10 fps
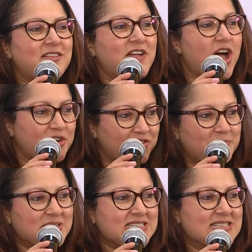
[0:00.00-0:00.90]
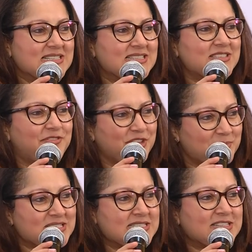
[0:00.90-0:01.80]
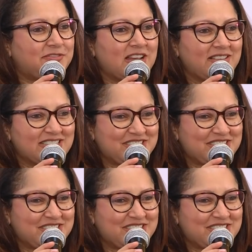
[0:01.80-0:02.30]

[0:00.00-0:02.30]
out of the business for the business to flourish.